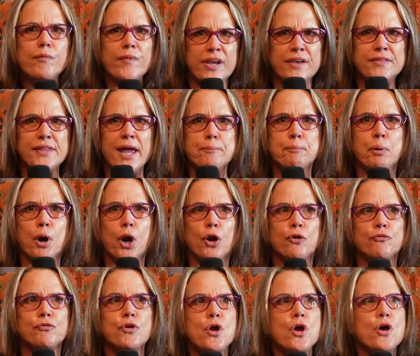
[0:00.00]
in that
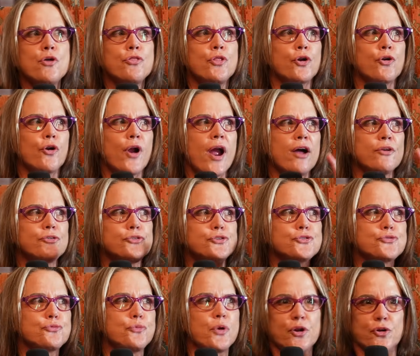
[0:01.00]
perf, the crowd
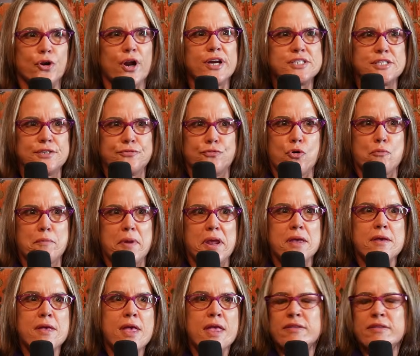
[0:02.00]
just went crazy for me.